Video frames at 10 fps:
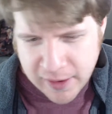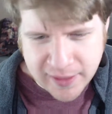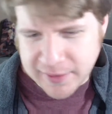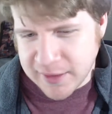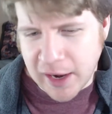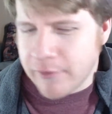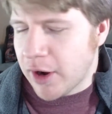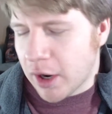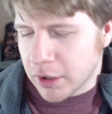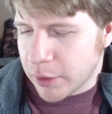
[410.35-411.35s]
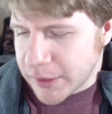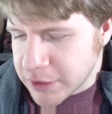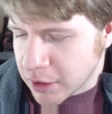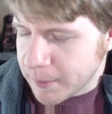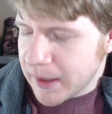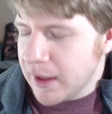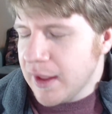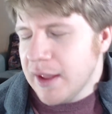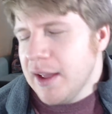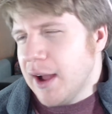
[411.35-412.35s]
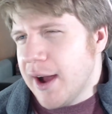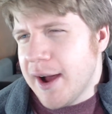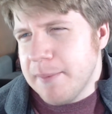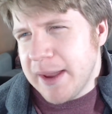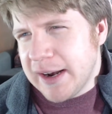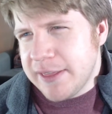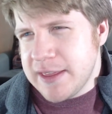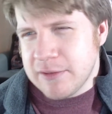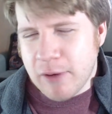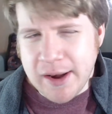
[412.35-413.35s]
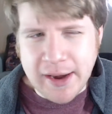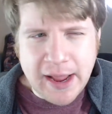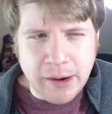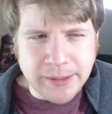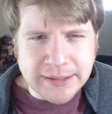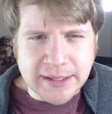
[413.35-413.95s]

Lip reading: That's kind of an ongoing tournament, and I think right now it's